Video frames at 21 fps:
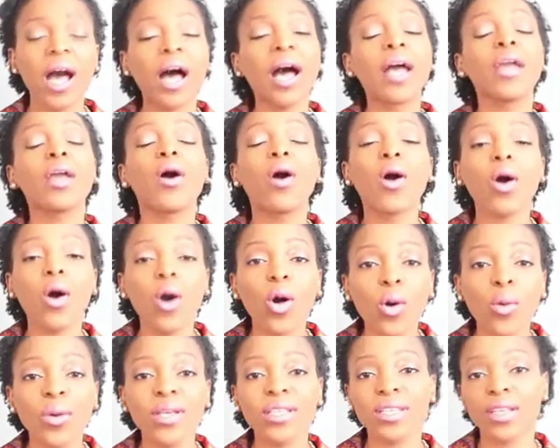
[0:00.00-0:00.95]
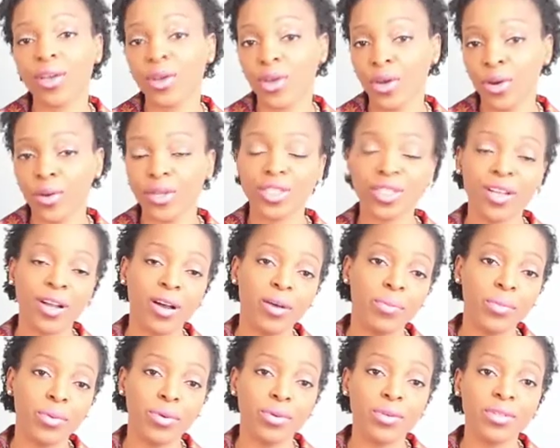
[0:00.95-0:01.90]
I always encourage
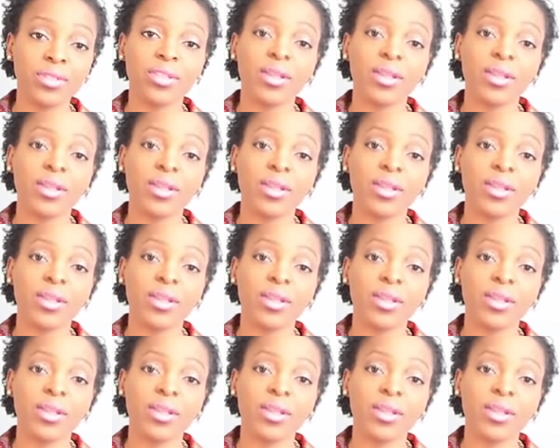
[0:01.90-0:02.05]
couples